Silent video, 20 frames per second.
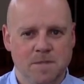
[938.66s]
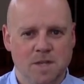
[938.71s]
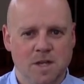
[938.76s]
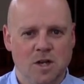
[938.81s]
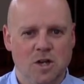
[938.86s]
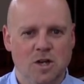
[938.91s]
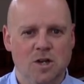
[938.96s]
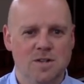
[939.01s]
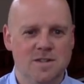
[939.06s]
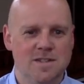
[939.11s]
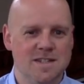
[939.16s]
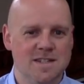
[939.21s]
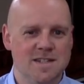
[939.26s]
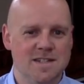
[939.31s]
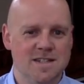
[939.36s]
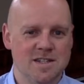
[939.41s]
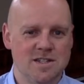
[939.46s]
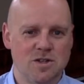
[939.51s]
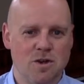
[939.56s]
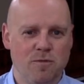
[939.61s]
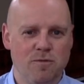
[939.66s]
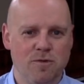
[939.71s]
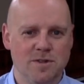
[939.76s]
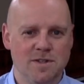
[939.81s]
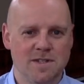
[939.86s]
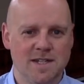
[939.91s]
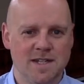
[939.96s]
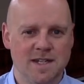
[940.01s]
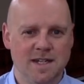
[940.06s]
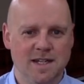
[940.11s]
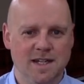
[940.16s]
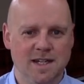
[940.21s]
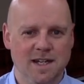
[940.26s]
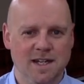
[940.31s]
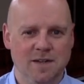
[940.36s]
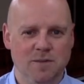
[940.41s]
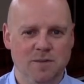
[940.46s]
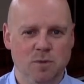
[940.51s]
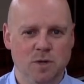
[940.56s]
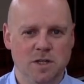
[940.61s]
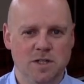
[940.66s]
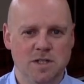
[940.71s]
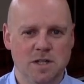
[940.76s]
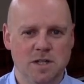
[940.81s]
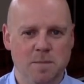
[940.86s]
Hers is a sovereignty in which